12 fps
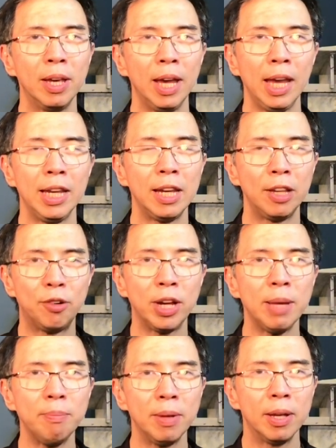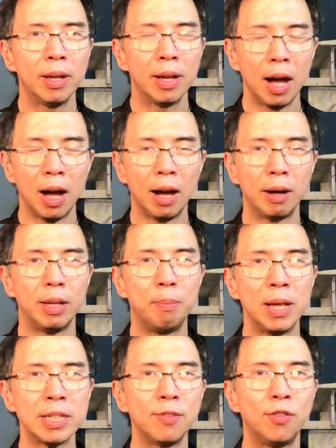And in a dream, uh, the
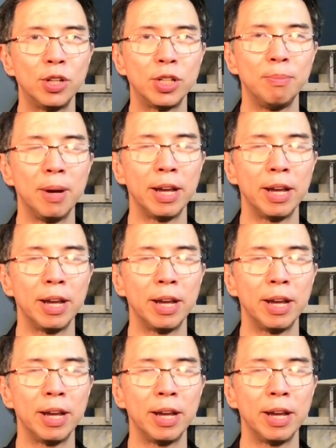Blessed Virgin Mary